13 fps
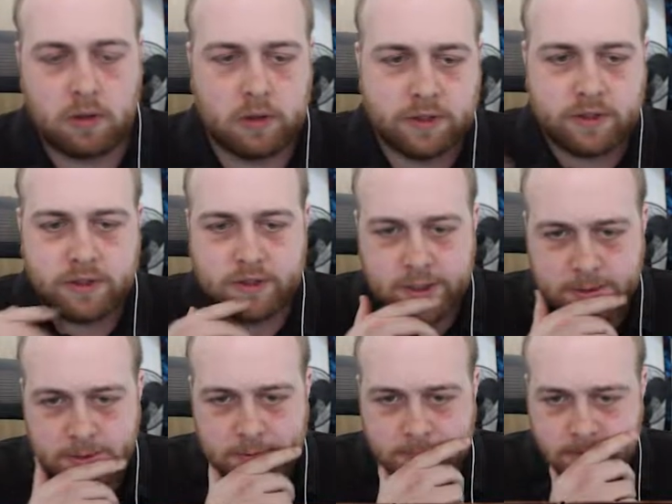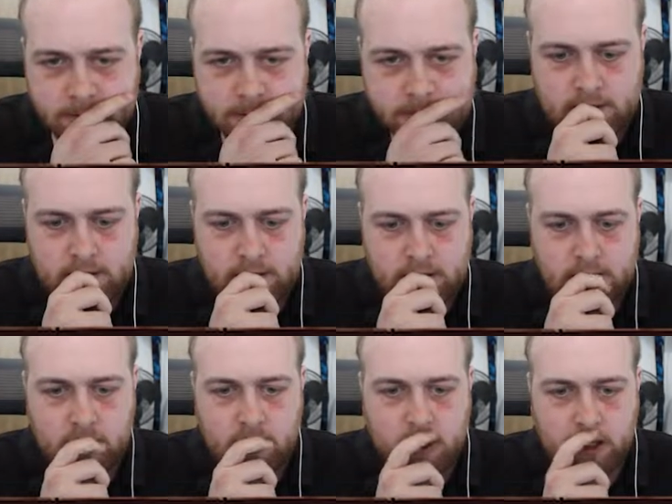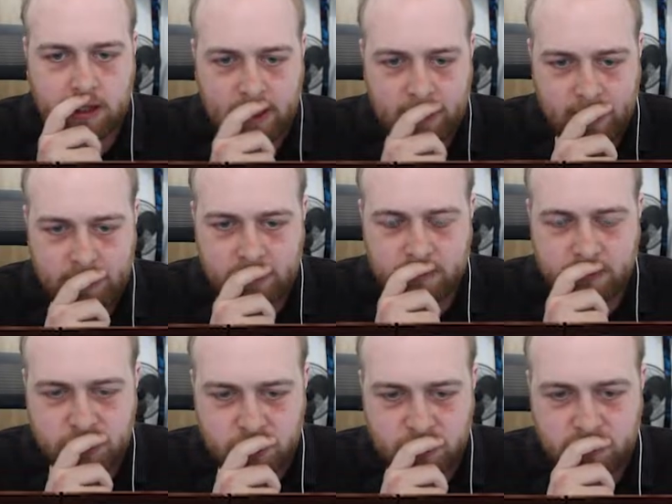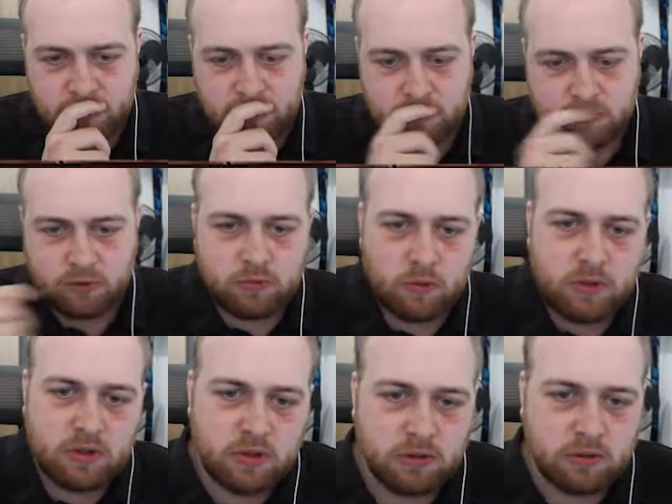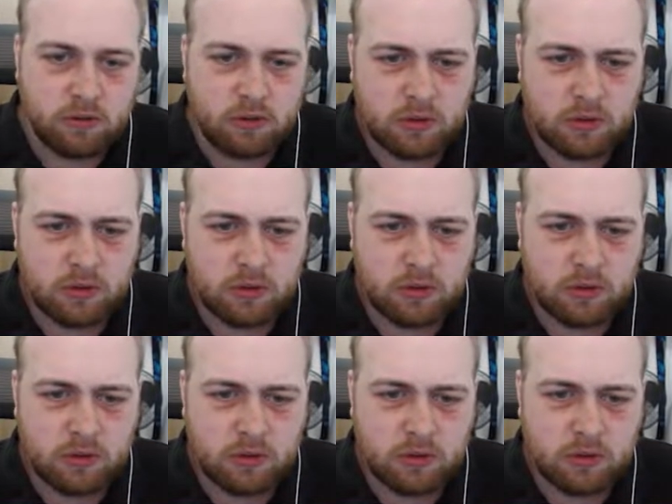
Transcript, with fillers: So, I can just... What do I want to do?